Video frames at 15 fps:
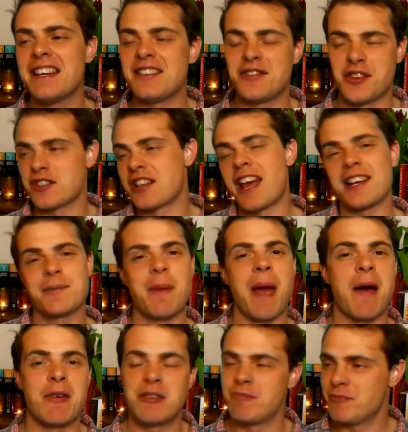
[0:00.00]
Just likes
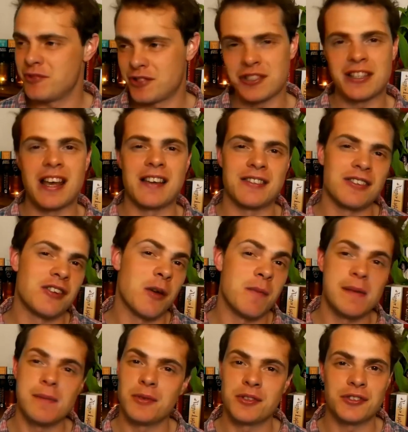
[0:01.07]
power. Just likes to turn
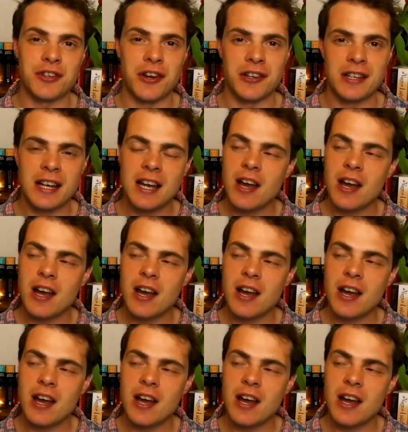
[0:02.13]
people to stone.